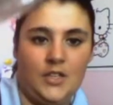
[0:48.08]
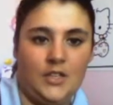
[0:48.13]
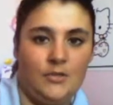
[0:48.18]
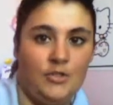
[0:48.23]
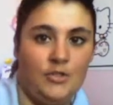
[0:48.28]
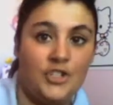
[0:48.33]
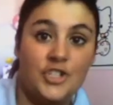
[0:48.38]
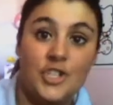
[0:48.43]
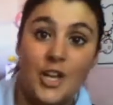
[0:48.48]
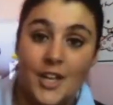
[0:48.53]

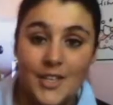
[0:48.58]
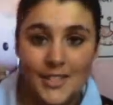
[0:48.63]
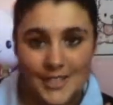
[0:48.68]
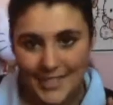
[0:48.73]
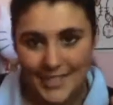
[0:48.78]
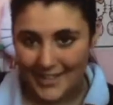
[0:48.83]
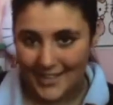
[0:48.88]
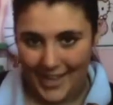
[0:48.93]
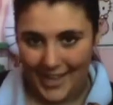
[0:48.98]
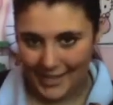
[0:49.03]
which you can't
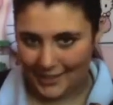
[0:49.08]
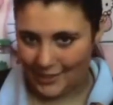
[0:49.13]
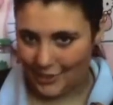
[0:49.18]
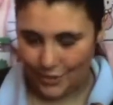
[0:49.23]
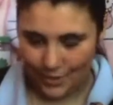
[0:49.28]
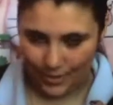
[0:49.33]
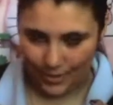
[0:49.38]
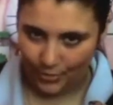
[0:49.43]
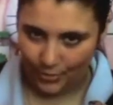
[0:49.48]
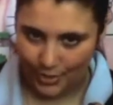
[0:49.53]
see again
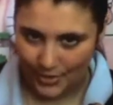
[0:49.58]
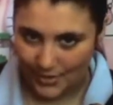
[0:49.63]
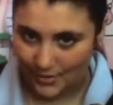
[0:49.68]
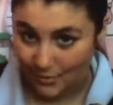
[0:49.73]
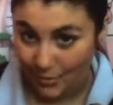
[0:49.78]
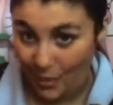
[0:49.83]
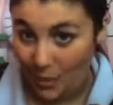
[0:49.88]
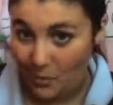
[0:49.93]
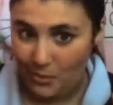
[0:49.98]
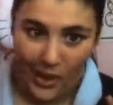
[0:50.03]
because I'm using
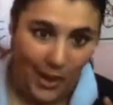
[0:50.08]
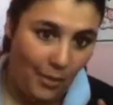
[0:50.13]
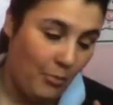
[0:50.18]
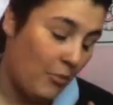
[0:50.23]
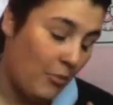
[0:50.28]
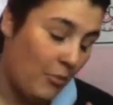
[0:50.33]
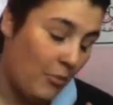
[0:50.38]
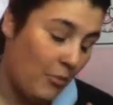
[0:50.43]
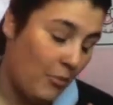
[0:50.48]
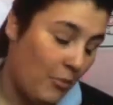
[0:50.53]
the webcam,
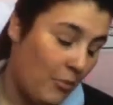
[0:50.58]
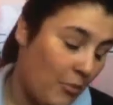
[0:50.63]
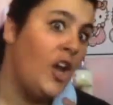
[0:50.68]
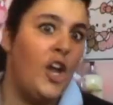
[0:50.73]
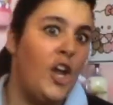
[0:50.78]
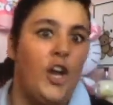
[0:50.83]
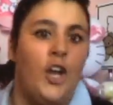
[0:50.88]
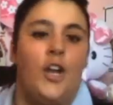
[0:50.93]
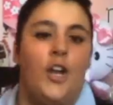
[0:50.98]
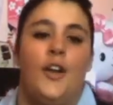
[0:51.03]

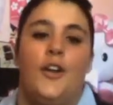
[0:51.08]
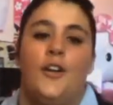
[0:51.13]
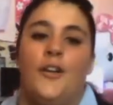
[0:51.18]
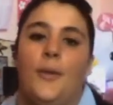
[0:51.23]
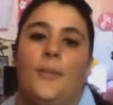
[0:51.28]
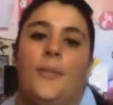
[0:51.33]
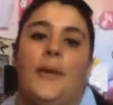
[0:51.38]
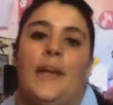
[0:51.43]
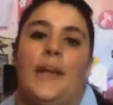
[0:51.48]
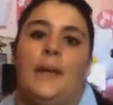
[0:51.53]

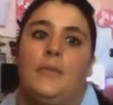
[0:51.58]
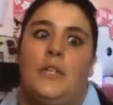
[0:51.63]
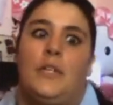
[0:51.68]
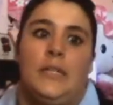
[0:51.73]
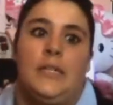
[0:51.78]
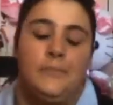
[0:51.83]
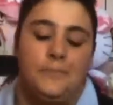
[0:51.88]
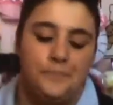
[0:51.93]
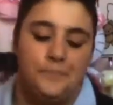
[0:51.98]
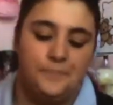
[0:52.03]
not my camera.
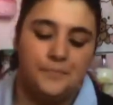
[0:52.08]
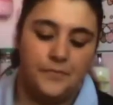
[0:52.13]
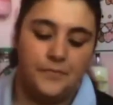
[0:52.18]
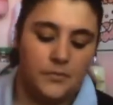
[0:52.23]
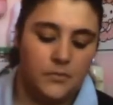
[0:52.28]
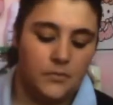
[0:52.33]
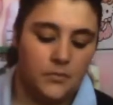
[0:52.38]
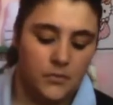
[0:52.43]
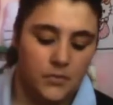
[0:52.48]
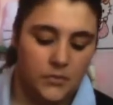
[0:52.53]

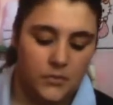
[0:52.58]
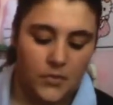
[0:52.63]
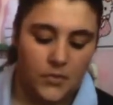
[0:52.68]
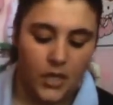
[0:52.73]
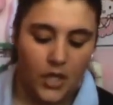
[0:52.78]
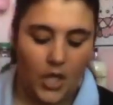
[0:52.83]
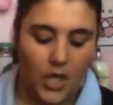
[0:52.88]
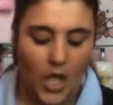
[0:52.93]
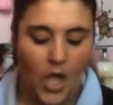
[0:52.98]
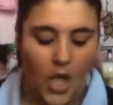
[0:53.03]

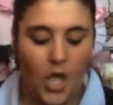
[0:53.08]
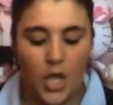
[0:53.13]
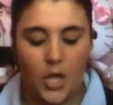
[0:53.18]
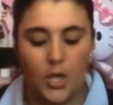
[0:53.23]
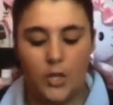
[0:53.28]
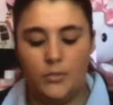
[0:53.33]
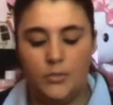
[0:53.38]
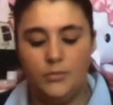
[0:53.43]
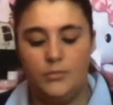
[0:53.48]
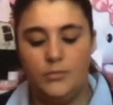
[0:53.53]

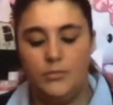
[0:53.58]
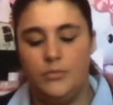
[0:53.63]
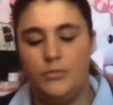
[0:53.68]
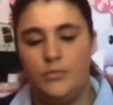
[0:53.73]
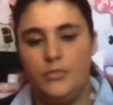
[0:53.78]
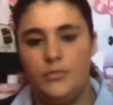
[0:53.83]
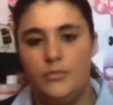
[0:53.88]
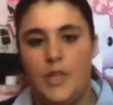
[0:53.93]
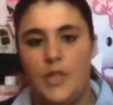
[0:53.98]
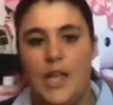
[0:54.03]
Um,
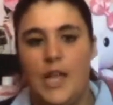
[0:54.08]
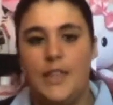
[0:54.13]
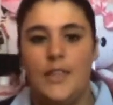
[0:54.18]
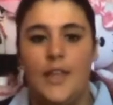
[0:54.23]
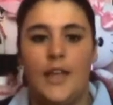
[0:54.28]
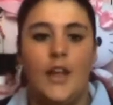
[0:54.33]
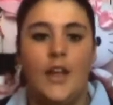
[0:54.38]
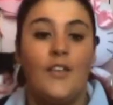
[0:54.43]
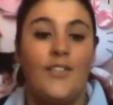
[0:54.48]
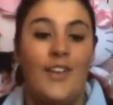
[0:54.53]
and
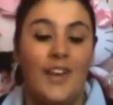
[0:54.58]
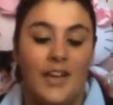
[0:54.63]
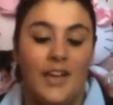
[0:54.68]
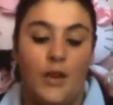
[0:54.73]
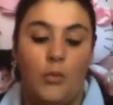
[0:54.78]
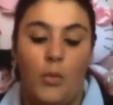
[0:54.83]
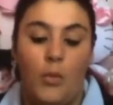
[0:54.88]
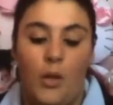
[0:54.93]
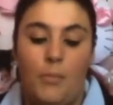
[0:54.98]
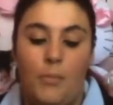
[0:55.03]
then I've added
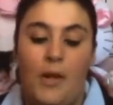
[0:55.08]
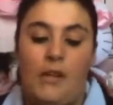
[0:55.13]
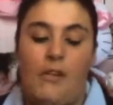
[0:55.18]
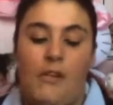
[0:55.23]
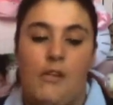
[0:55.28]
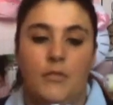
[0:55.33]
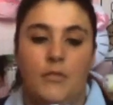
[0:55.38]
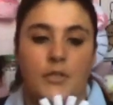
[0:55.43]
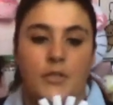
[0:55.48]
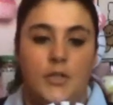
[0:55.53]
a white
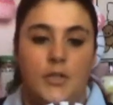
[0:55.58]
background.